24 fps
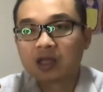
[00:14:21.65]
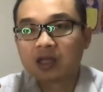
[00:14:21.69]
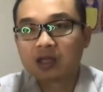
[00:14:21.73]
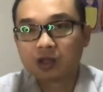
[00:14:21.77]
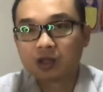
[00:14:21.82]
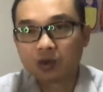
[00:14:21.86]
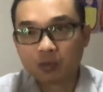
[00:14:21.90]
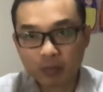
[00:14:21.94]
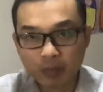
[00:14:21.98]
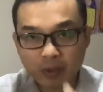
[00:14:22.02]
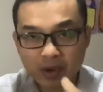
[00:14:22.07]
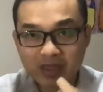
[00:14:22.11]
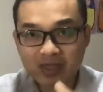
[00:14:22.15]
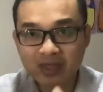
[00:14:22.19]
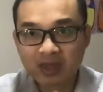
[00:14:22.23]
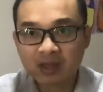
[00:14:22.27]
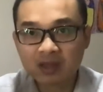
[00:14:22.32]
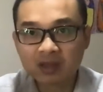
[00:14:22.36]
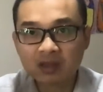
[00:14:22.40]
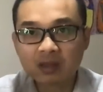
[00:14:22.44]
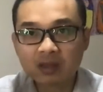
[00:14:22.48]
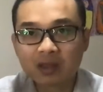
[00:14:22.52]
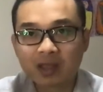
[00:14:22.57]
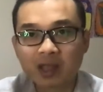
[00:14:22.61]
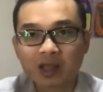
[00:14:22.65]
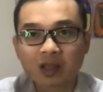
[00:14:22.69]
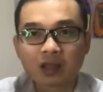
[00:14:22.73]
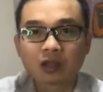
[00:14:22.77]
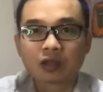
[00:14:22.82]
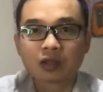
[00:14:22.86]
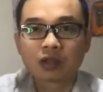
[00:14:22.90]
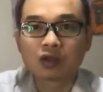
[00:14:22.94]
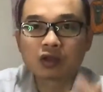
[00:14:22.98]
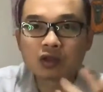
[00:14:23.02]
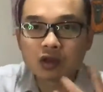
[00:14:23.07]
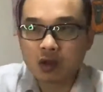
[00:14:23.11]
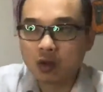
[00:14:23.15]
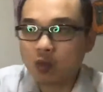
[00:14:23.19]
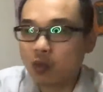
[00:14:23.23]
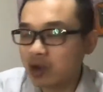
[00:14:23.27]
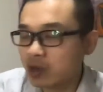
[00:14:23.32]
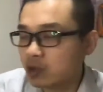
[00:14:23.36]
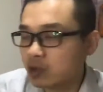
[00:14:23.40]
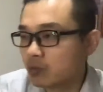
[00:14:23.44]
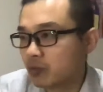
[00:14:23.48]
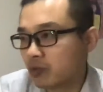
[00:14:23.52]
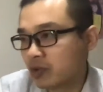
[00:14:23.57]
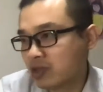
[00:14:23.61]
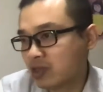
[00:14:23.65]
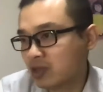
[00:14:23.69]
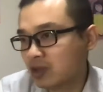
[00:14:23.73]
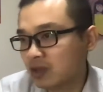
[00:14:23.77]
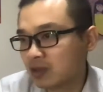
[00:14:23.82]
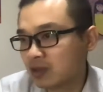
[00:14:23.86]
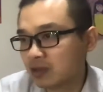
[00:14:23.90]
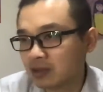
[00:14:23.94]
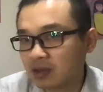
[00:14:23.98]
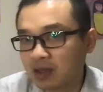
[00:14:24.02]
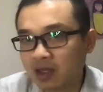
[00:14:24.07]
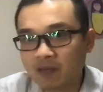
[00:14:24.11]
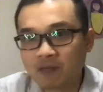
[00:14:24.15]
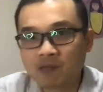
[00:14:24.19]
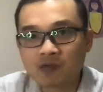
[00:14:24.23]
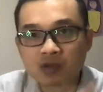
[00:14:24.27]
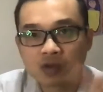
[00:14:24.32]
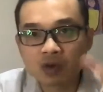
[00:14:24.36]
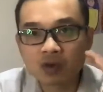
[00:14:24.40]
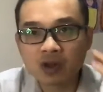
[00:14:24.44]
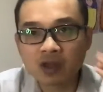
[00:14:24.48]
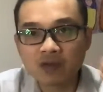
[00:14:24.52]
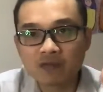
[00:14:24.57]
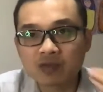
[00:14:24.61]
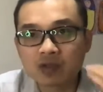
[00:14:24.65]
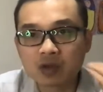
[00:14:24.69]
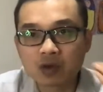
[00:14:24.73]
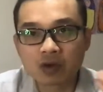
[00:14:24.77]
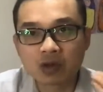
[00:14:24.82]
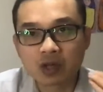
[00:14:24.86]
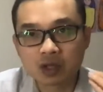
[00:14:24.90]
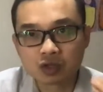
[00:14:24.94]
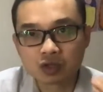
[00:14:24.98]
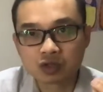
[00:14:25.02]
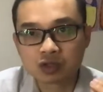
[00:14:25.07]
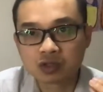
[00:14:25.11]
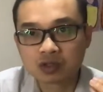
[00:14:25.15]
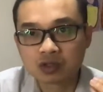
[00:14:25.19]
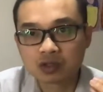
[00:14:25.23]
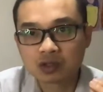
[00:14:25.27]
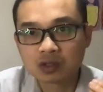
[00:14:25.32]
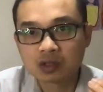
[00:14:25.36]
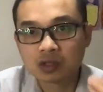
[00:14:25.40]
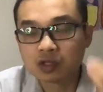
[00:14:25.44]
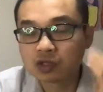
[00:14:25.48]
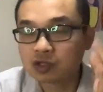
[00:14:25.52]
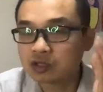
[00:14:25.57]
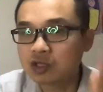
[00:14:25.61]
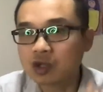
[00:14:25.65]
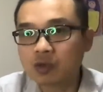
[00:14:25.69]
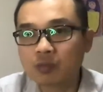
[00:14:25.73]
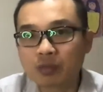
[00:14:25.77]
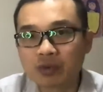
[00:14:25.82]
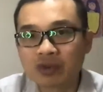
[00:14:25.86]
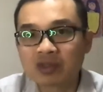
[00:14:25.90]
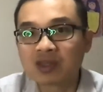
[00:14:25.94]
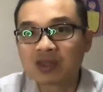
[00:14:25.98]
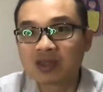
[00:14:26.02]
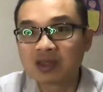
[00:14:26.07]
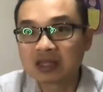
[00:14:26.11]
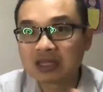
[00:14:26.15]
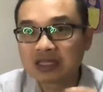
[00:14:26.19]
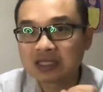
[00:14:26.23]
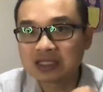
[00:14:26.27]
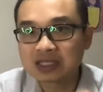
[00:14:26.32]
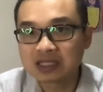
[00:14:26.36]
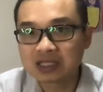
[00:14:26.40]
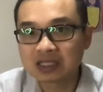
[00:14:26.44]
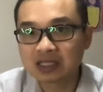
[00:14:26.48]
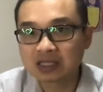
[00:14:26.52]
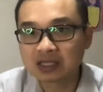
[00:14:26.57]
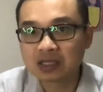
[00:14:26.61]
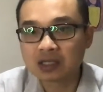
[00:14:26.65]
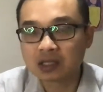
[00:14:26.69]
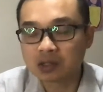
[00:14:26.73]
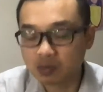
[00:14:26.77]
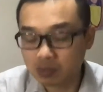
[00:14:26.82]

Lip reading: You breathe in. Do you know what you breathe in? If you don't have knowledge, you still breathe in the qi.